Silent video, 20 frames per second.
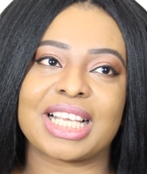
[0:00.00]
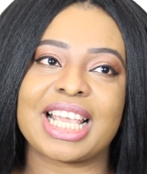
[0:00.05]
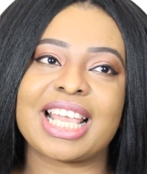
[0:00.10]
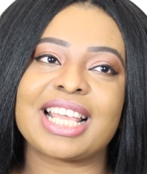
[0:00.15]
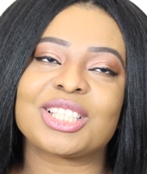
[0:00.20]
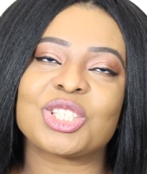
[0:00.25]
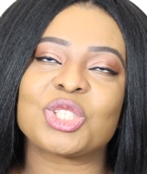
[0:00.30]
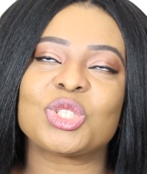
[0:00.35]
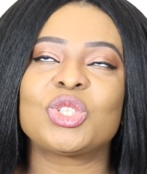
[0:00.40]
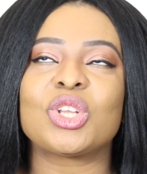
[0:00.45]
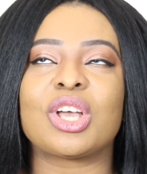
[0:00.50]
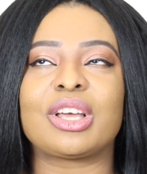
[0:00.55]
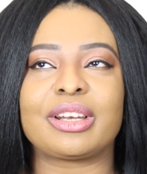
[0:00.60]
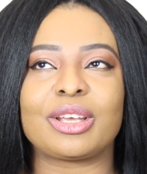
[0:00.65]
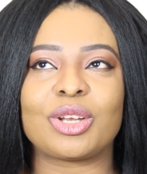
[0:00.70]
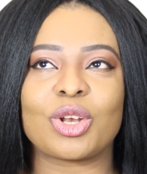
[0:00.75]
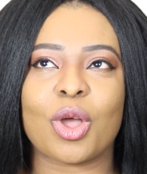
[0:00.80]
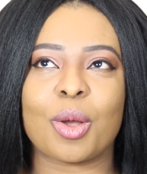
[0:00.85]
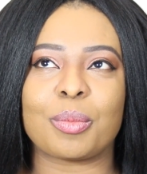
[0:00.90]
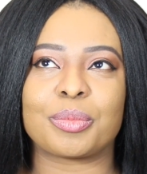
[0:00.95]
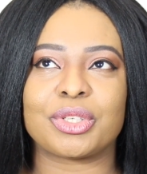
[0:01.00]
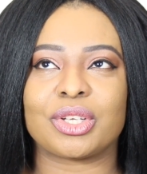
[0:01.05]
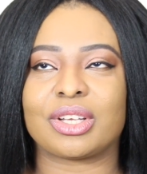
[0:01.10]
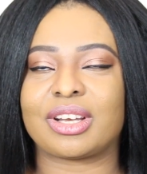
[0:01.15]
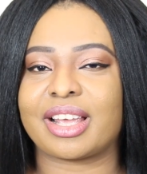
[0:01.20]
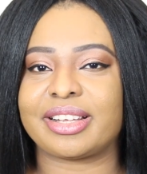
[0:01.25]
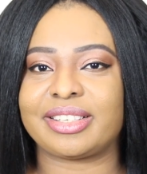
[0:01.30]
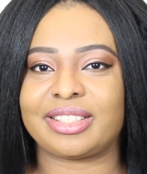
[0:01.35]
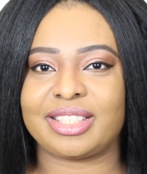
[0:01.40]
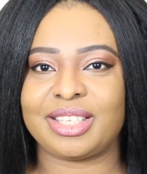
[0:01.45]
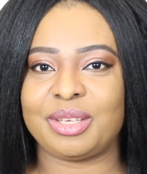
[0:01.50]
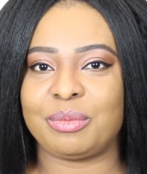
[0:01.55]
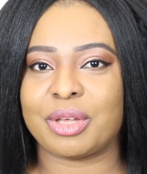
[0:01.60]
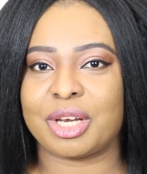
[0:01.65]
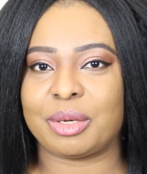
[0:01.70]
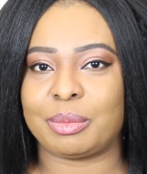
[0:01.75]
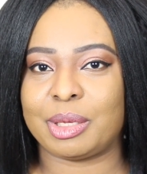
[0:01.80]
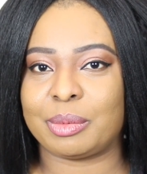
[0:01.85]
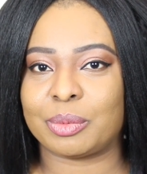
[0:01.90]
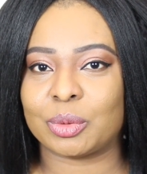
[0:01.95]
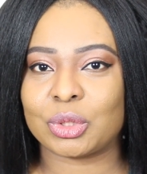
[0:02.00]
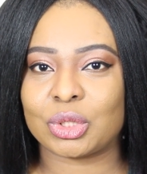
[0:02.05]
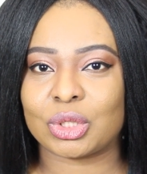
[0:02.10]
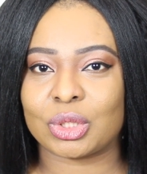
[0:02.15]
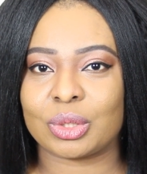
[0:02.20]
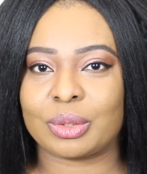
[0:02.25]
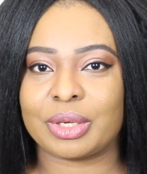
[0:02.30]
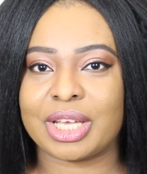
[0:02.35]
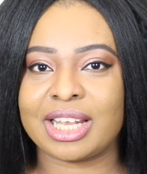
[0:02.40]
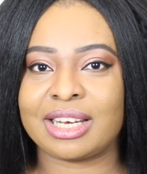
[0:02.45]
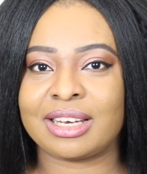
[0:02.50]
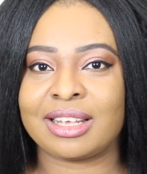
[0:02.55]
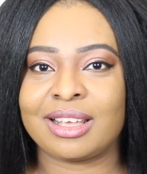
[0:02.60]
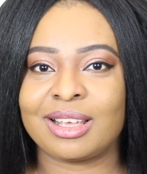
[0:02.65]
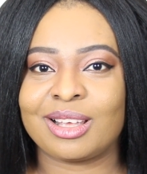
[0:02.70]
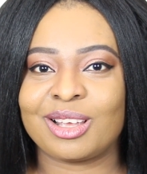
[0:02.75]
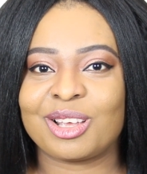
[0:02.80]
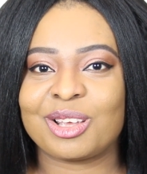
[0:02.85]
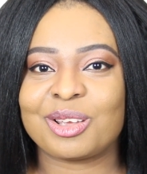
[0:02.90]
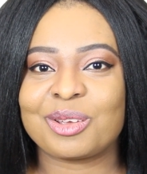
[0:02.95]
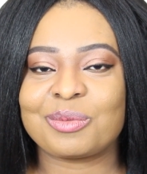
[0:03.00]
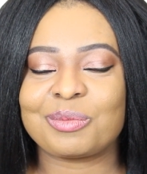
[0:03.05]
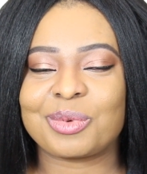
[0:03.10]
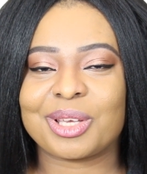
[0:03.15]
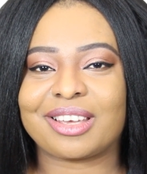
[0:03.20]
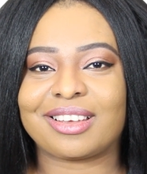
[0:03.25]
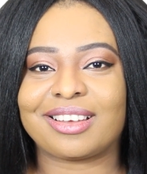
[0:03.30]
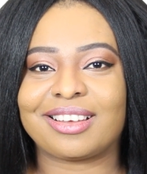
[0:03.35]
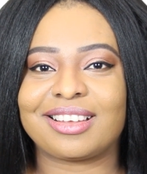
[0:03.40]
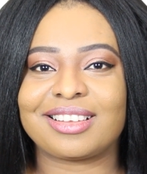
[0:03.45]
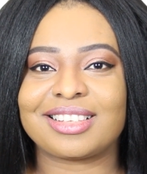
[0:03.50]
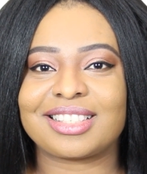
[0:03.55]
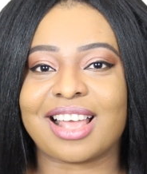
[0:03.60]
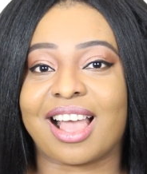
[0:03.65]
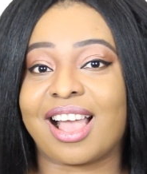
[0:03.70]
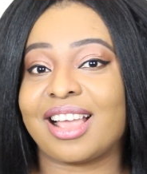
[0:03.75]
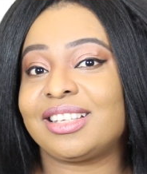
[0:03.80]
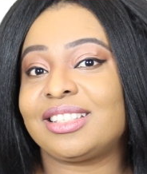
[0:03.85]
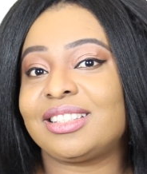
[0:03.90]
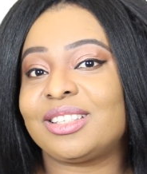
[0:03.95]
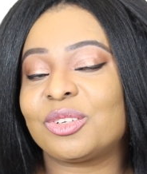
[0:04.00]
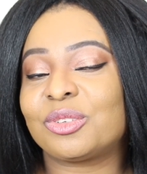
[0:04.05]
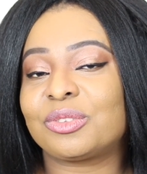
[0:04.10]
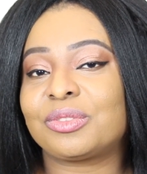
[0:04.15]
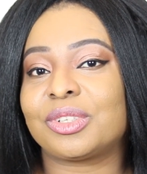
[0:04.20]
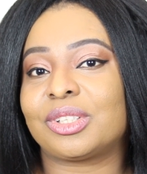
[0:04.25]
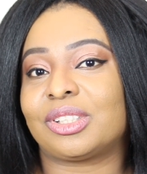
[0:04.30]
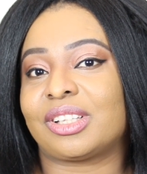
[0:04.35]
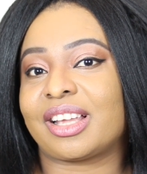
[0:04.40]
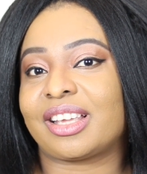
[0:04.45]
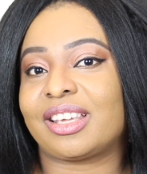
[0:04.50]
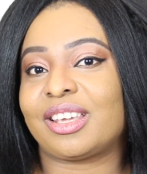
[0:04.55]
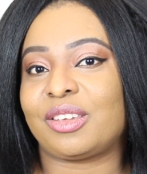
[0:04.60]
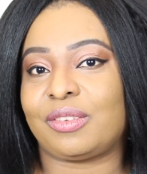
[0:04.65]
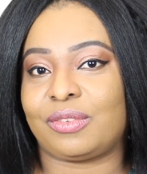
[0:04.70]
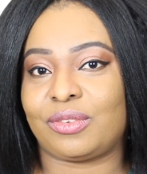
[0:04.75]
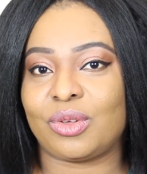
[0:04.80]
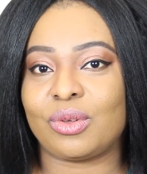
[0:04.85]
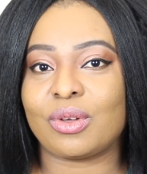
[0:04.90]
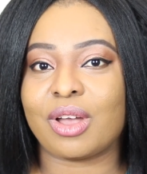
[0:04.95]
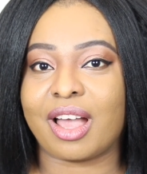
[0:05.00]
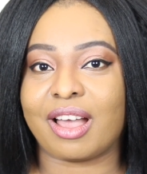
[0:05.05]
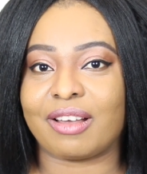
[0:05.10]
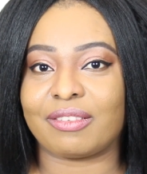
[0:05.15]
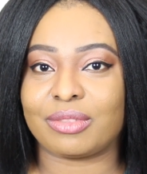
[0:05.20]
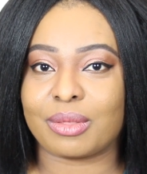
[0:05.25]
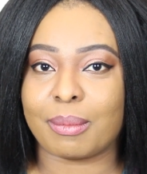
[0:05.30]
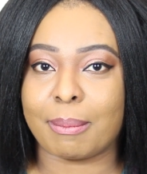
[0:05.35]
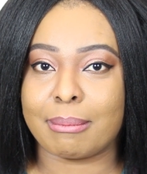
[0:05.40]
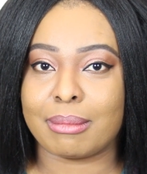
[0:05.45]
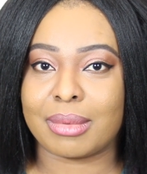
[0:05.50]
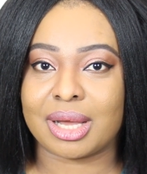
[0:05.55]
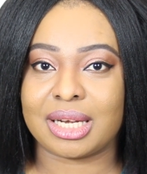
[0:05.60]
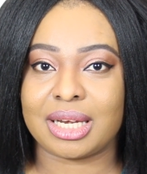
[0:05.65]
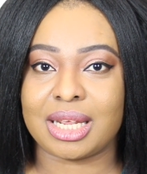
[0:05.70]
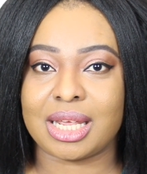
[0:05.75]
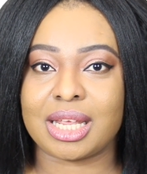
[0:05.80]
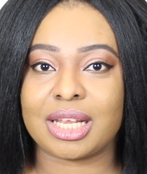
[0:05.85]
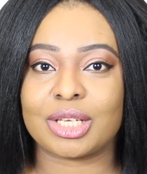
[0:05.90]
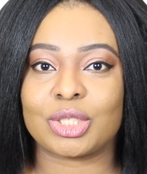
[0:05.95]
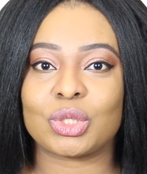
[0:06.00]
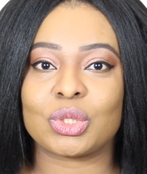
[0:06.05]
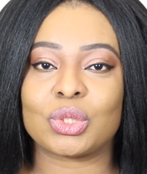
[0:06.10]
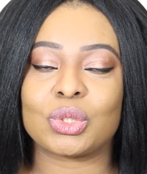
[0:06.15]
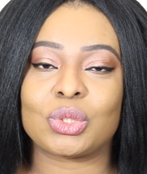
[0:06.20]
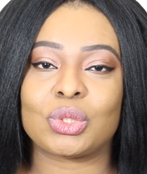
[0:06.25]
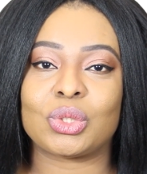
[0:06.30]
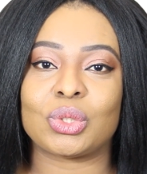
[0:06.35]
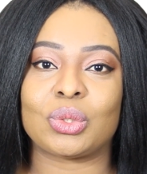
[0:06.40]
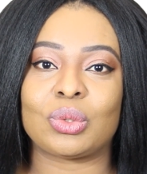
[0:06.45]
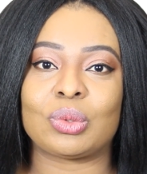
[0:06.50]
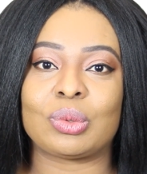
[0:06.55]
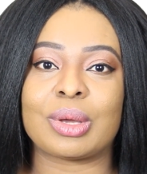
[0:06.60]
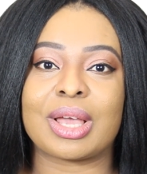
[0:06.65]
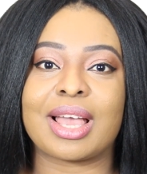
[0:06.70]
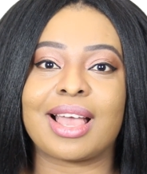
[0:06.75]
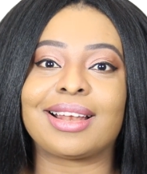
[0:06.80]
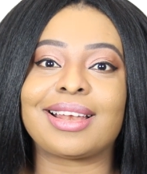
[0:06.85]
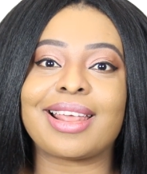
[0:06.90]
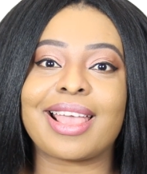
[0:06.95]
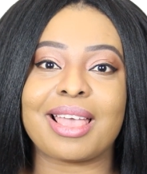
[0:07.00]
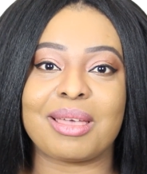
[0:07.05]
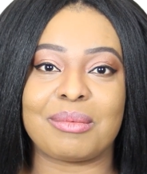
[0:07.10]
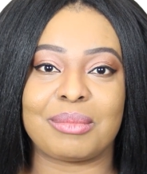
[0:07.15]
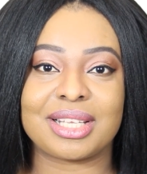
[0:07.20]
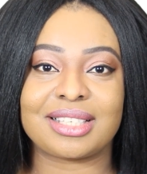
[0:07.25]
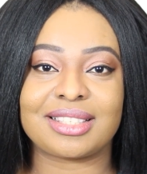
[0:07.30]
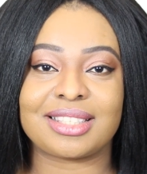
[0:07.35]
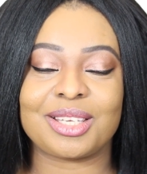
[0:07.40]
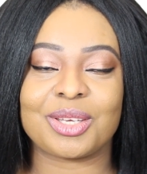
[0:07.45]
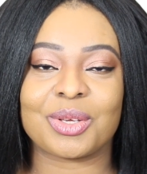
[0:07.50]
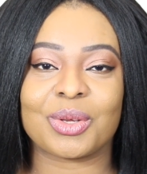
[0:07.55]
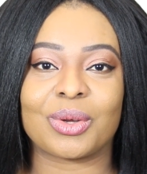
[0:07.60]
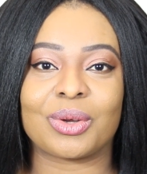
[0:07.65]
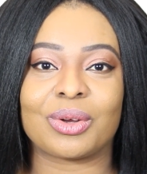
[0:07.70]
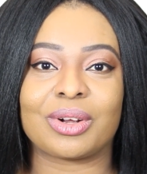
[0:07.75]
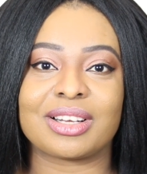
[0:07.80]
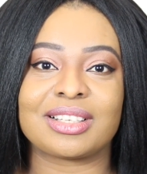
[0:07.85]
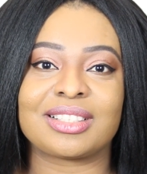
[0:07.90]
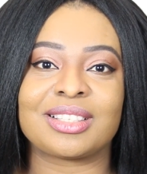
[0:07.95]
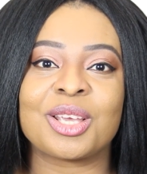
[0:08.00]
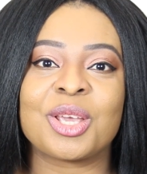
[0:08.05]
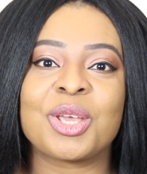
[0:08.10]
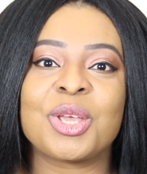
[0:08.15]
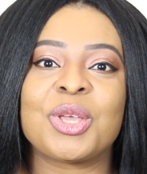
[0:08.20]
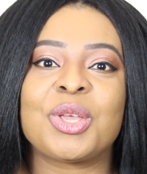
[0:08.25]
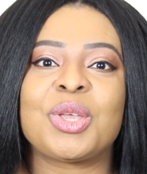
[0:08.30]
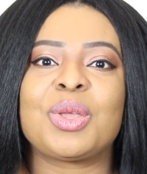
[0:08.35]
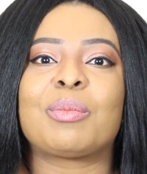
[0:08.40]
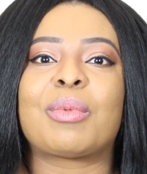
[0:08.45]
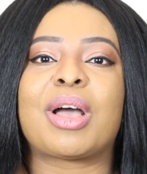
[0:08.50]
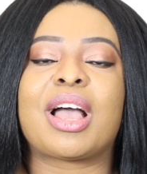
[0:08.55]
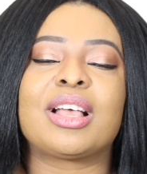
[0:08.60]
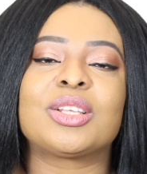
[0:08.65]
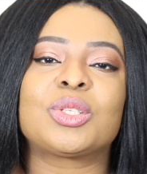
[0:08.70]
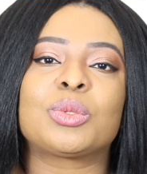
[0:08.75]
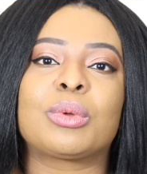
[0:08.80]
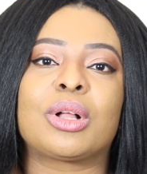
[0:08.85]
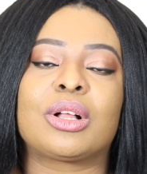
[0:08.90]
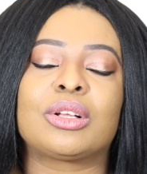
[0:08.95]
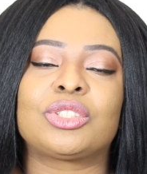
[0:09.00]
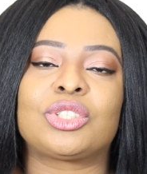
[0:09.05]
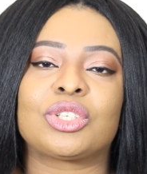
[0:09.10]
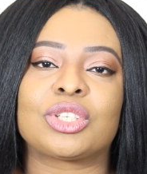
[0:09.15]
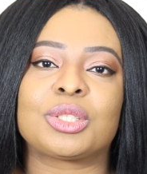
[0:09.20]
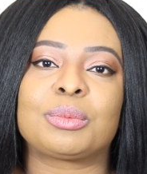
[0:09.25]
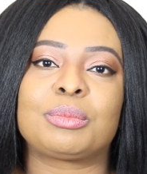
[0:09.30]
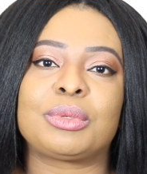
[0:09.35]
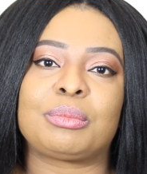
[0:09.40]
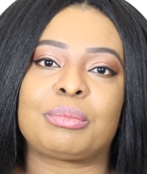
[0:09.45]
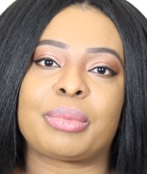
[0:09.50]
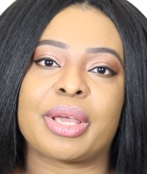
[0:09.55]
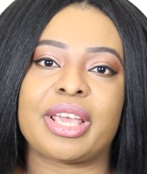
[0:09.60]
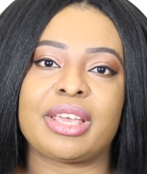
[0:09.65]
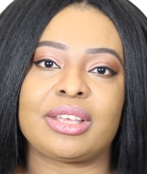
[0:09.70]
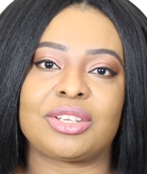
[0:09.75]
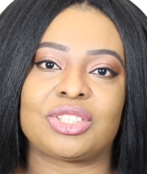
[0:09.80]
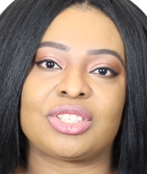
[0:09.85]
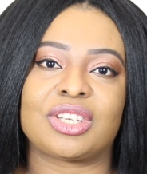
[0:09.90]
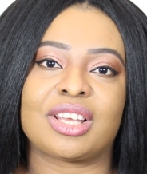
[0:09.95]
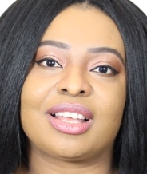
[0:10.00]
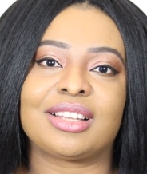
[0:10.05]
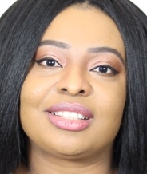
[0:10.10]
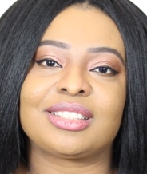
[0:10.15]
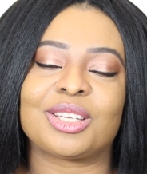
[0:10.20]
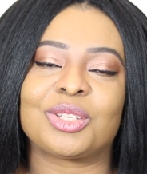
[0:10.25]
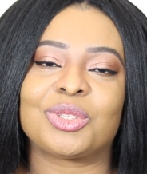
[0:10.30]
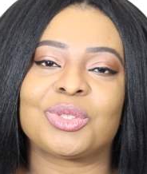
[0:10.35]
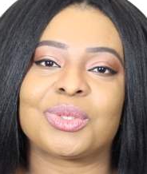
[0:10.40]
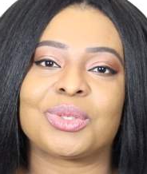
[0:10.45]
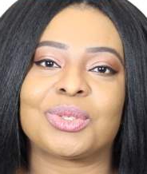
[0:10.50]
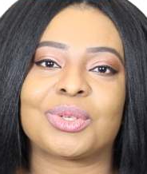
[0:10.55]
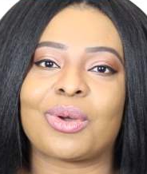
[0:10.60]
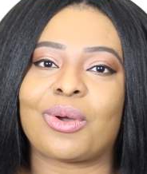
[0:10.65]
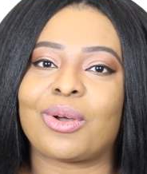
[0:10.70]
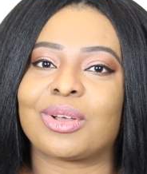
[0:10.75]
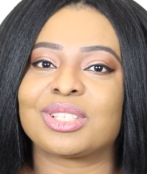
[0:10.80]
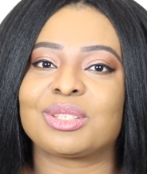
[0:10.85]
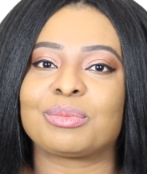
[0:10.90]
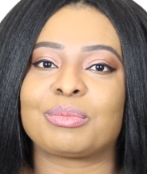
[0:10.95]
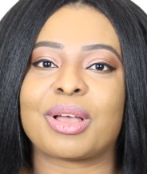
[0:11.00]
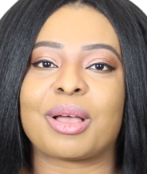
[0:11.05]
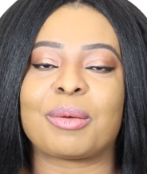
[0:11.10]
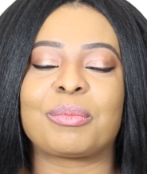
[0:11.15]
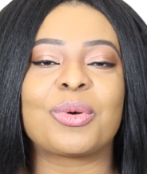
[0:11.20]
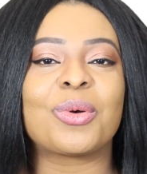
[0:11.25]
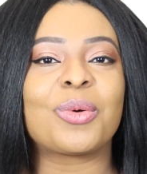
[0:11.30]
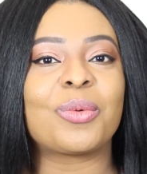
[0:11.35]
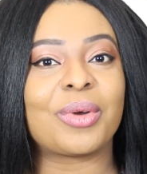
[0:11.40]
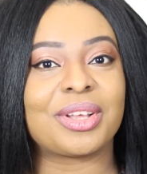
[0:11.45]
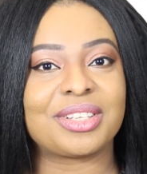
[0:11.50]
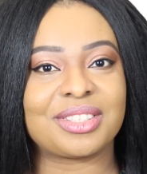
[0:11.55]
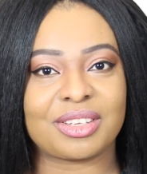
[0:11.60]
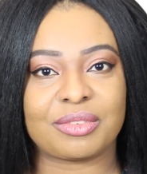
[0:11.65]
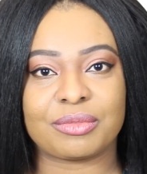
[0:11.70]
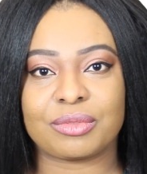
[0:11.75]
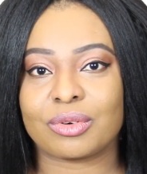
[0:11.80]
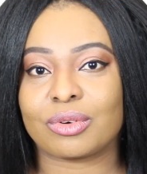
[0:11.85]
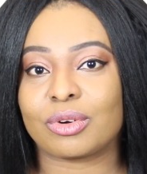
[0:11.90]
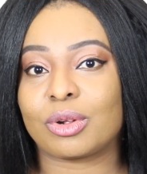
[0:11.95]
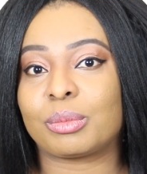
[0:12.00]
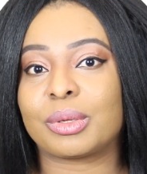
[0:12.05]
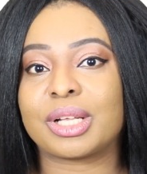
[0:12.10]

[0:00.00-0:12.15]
it's not an option I see many people doing, because I still feel like if you have the money to do an MSc course, you might as well just be patient and do the OSPAP once and for all.